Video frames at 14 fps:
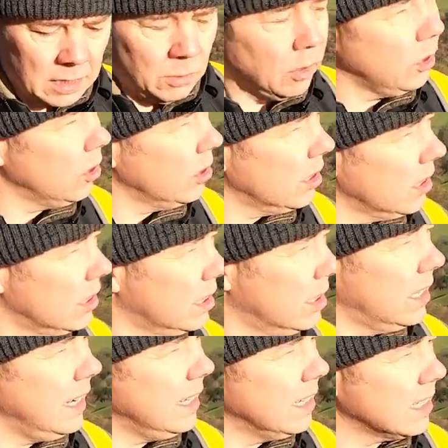well not
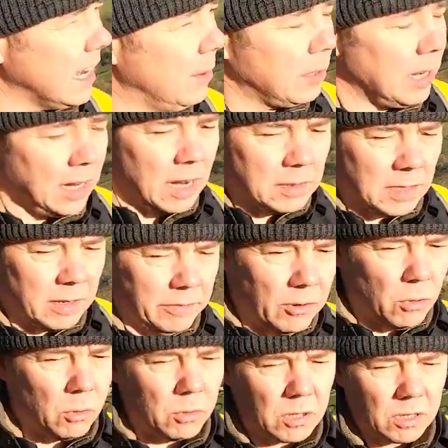kinder scout we're going to go up to the
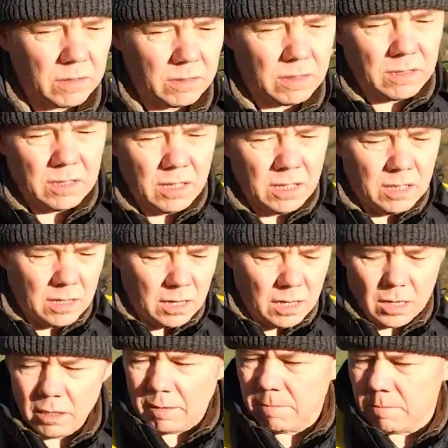fall
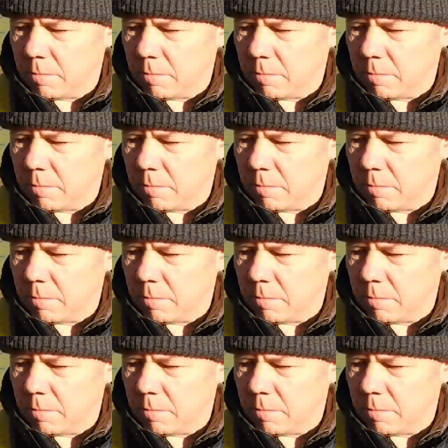uh,